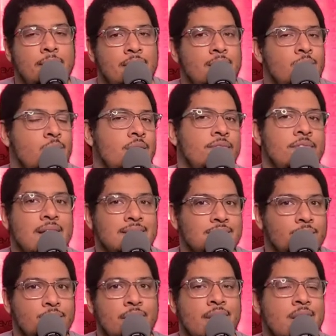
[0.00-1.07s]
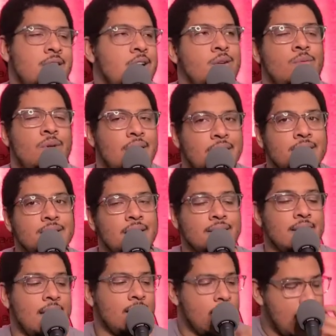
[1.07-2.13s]
I don't want fights to break out. I don't want anything like
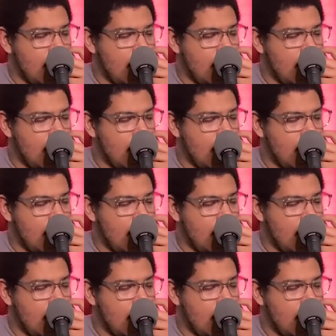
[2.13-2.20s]
that.